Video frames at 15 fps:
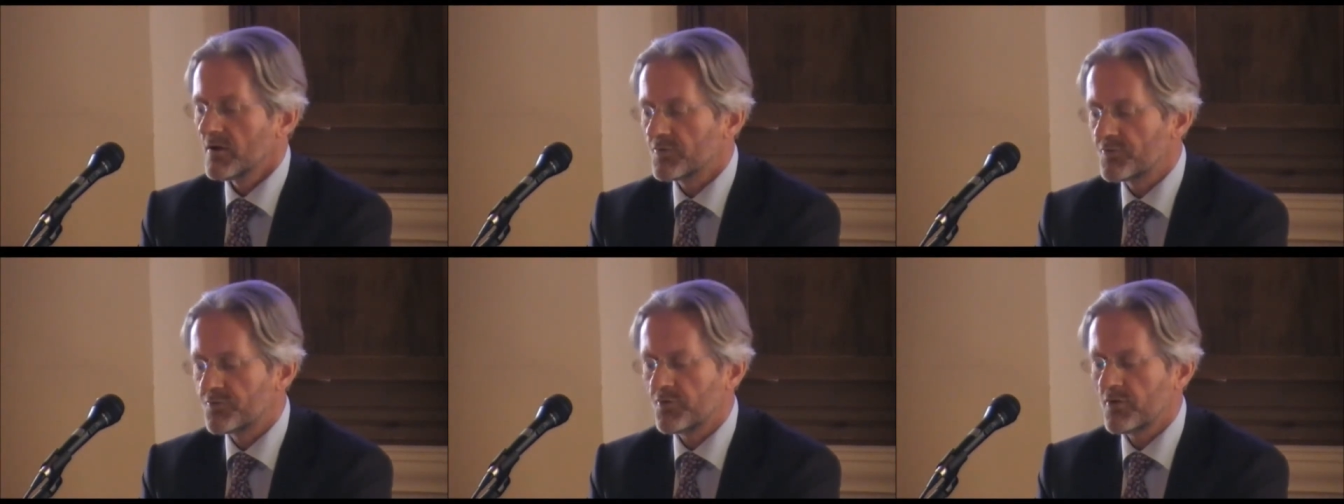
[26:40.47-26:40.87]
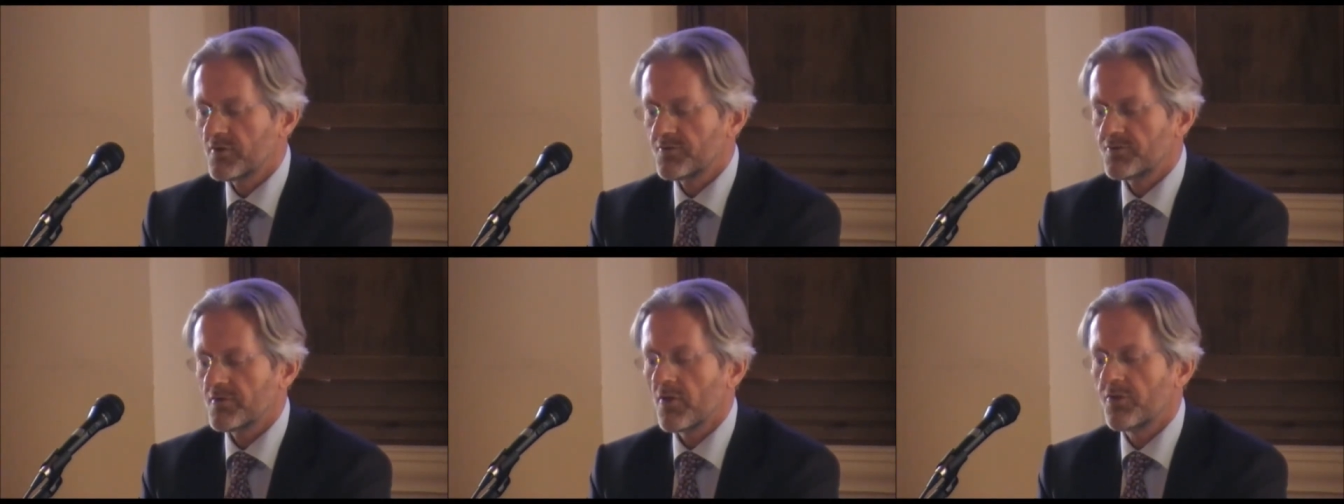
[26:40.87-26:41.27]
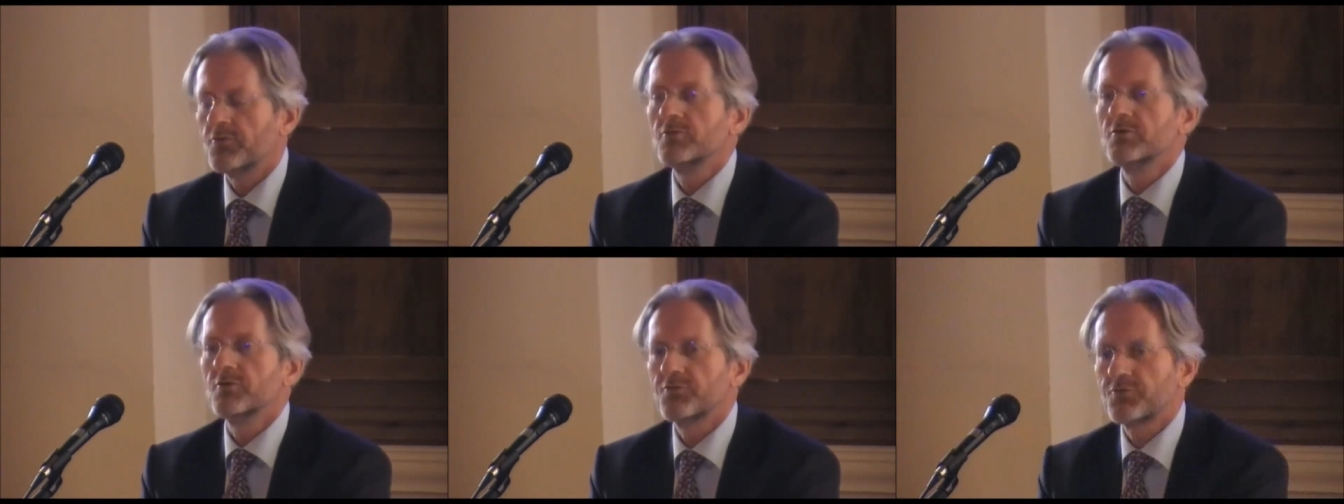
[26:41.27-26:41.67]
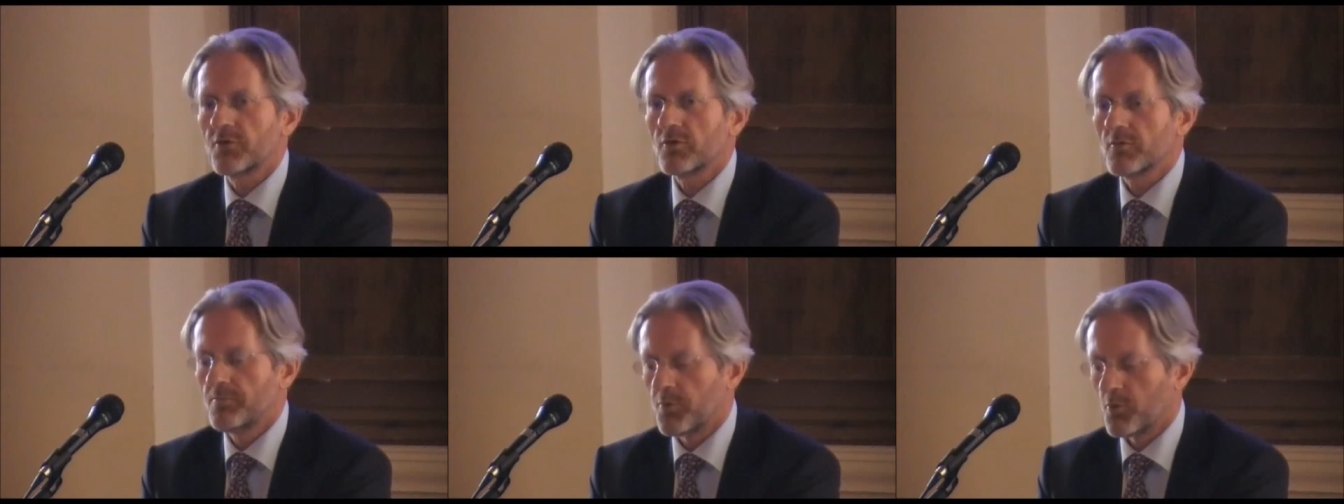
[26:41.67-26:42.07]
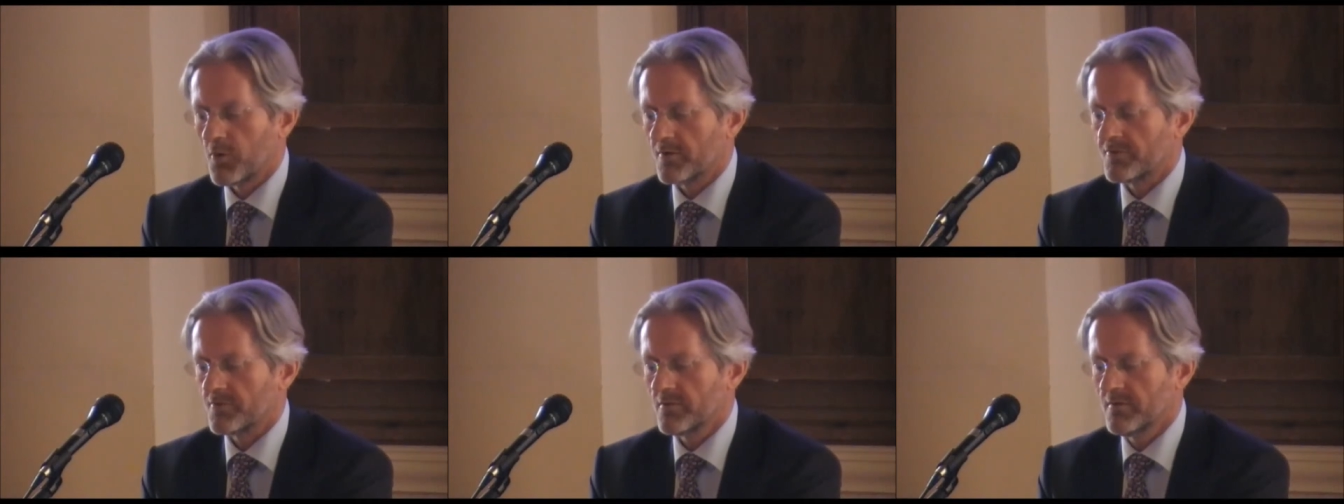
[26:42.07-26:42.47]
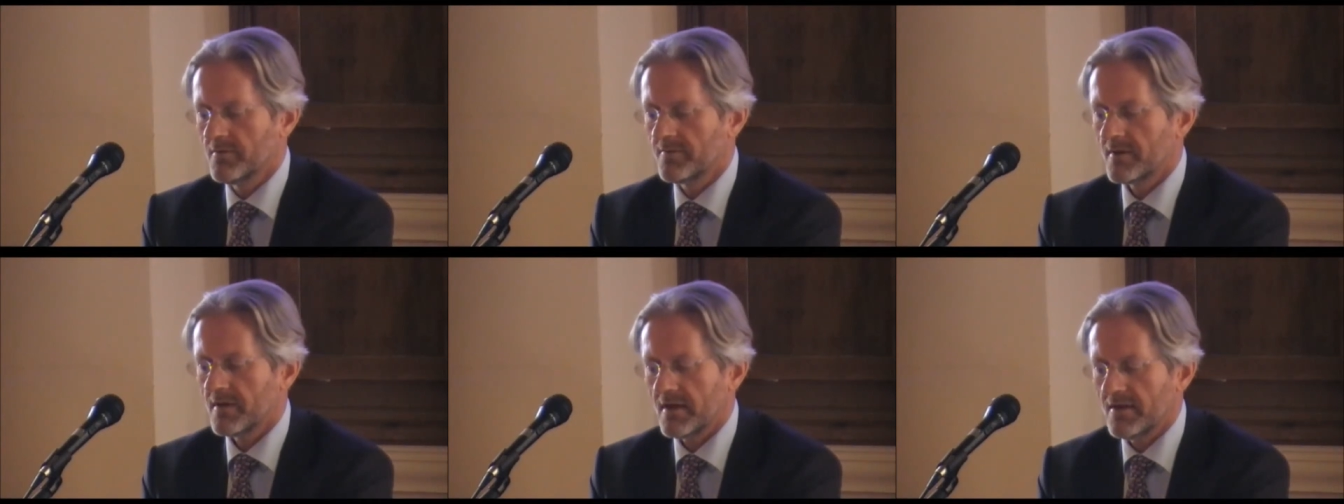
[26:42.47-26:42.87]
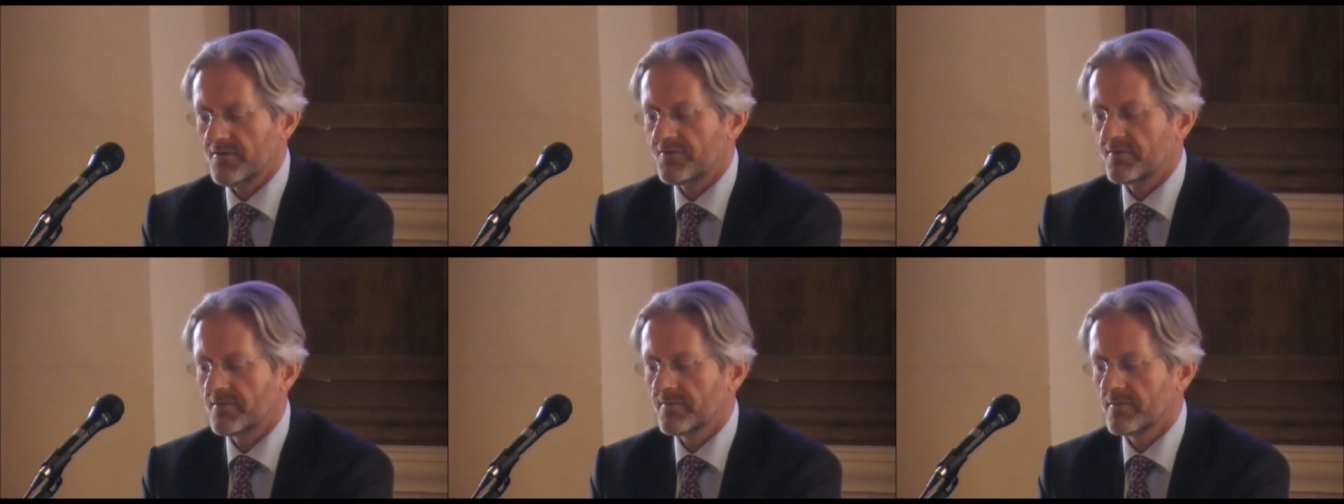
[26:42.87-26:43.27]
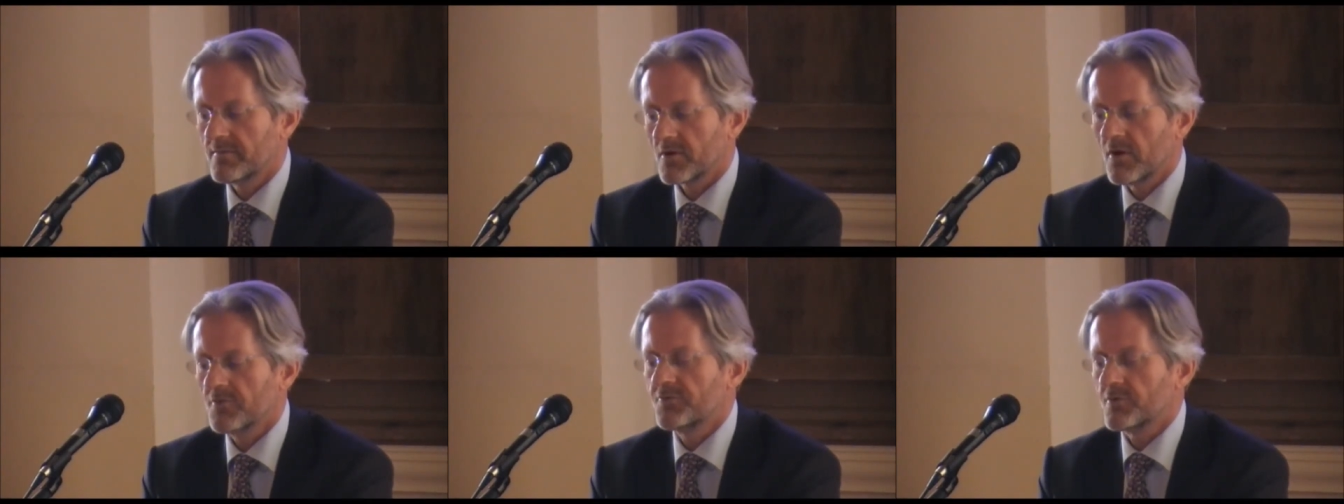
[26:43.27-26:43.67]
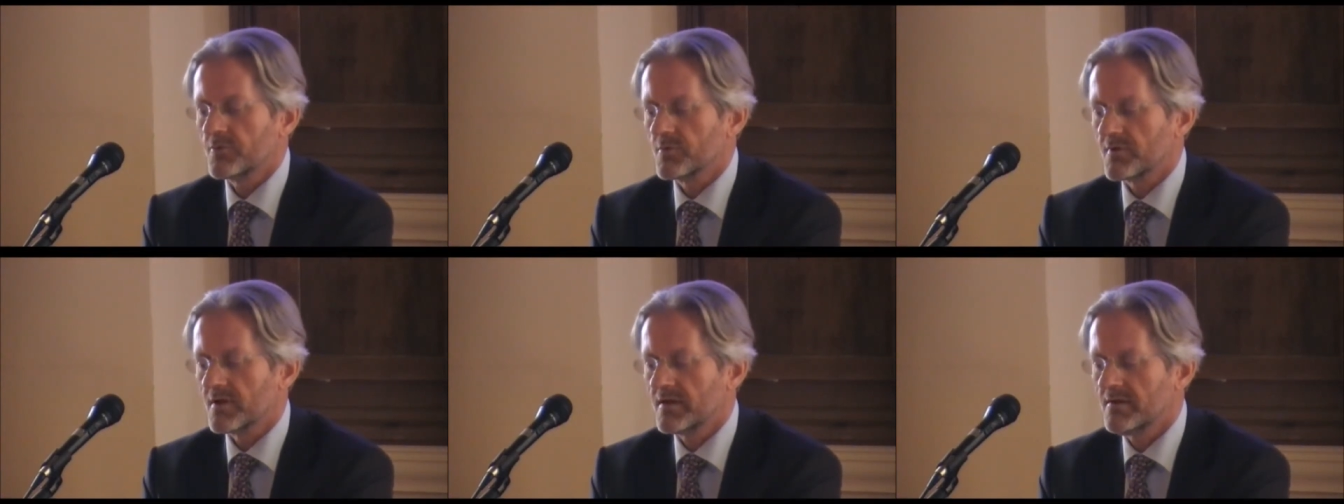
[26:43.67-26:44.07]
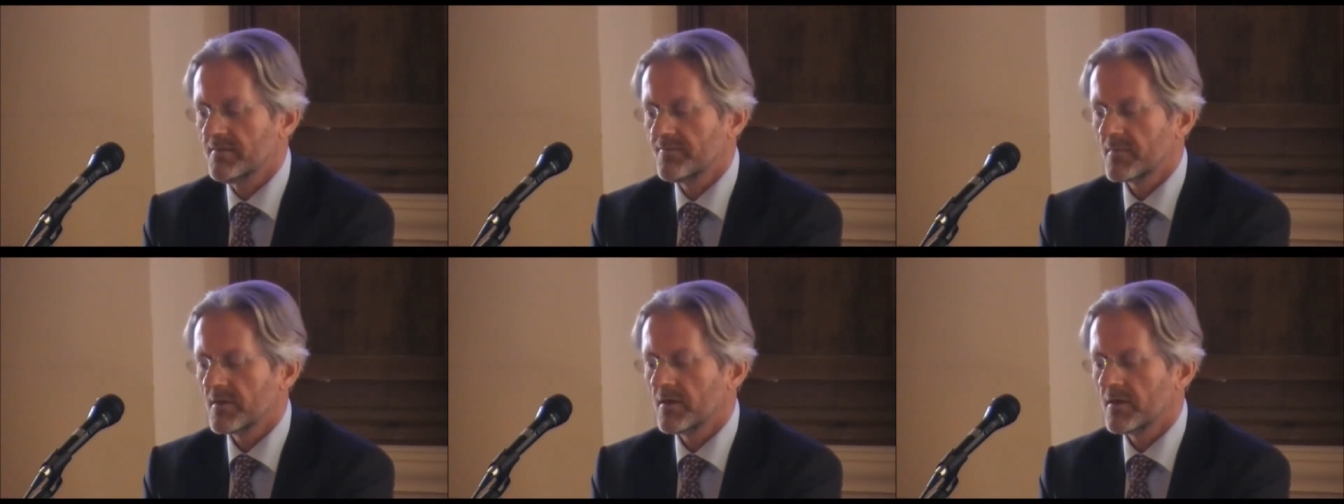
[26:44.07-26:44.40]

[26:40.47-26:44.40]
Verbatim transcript: A search through the CERL portal is, consequently,